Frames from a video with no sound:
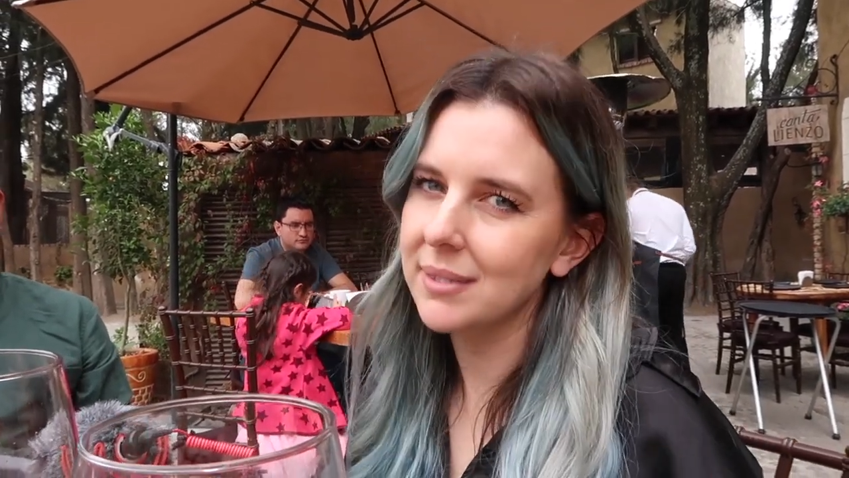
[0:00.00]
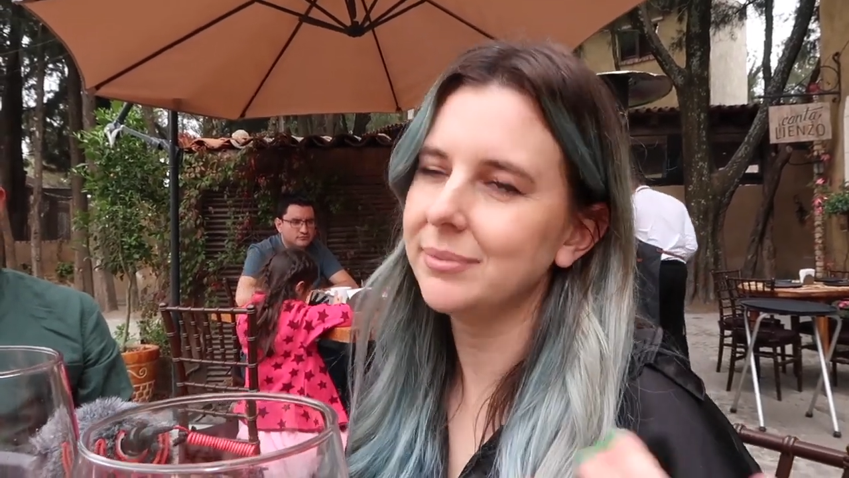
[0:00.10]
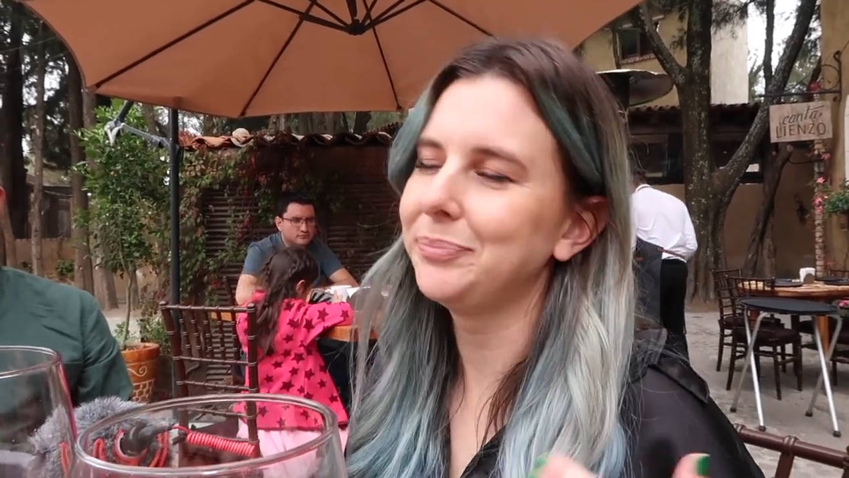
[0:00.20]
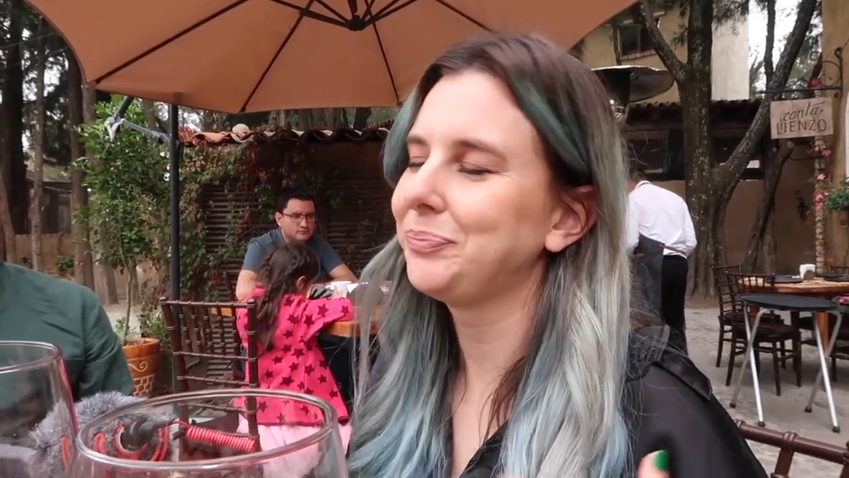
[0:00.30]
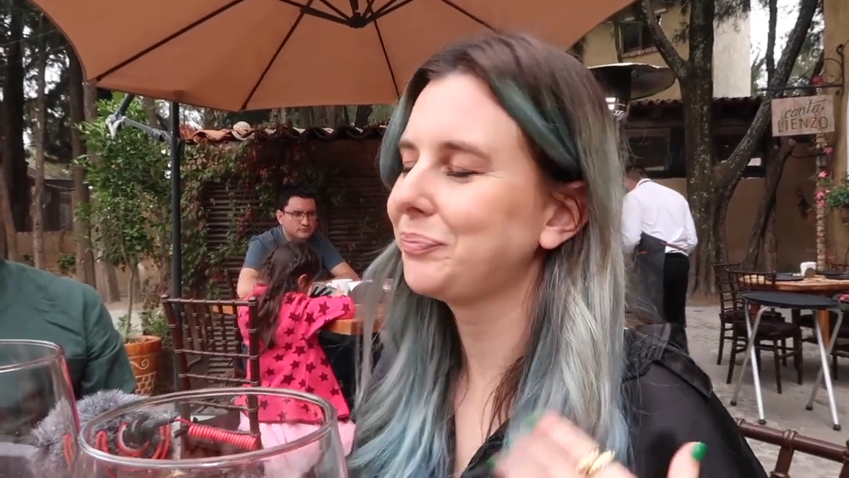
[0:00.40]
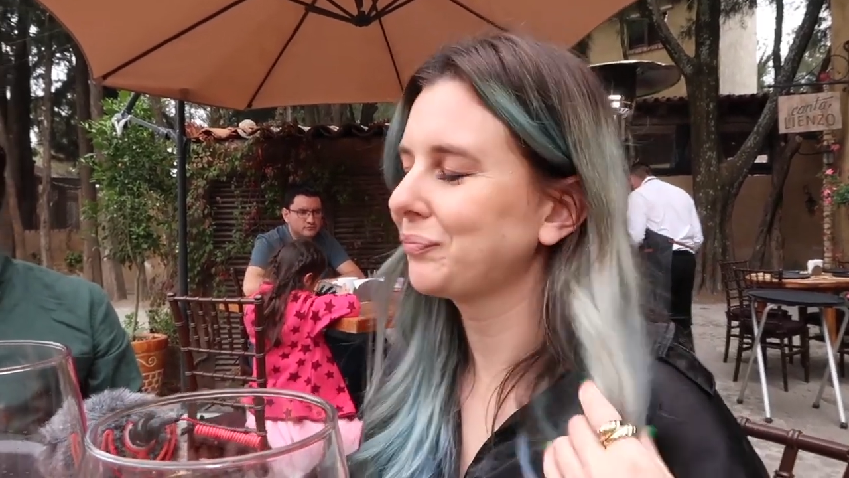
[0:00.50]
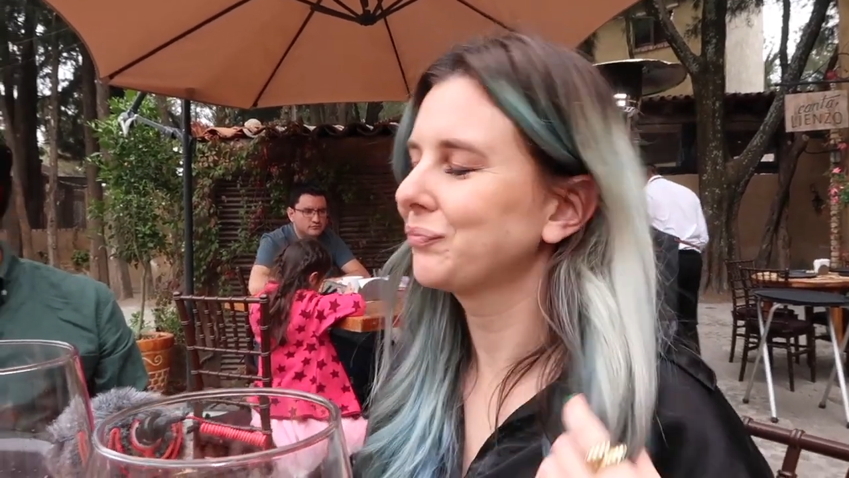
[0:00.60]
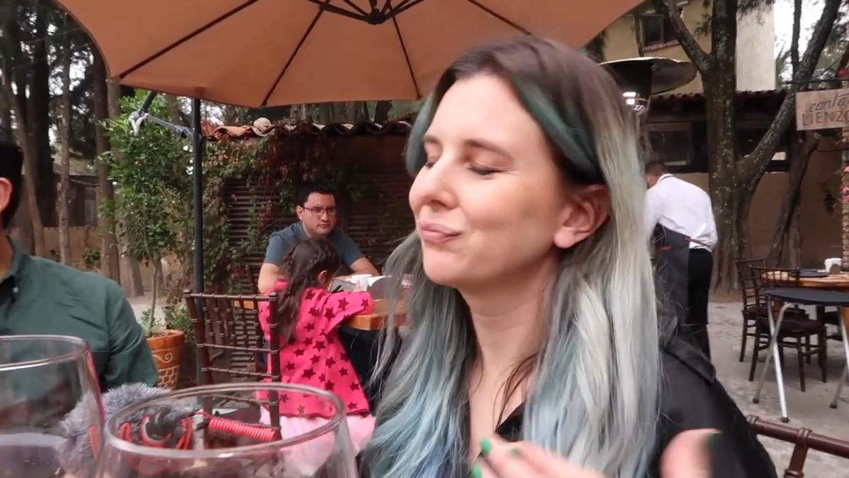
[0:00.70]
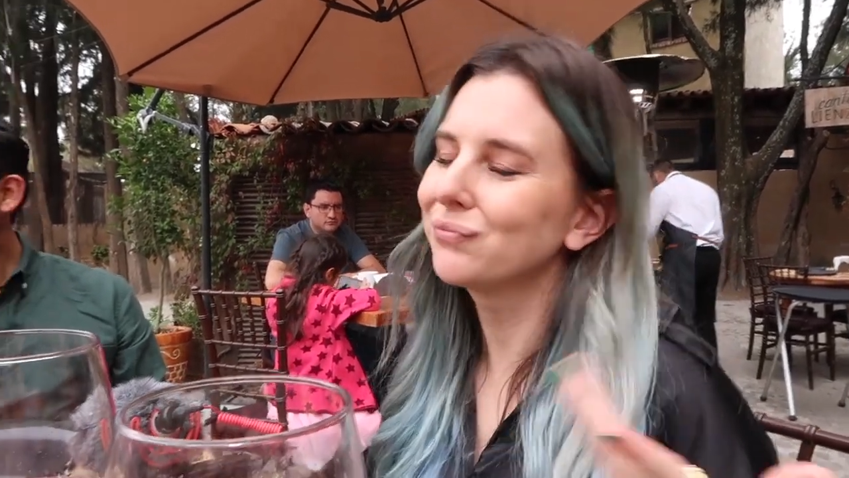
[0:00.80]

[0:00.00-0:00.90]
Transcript: Okay, gotcha.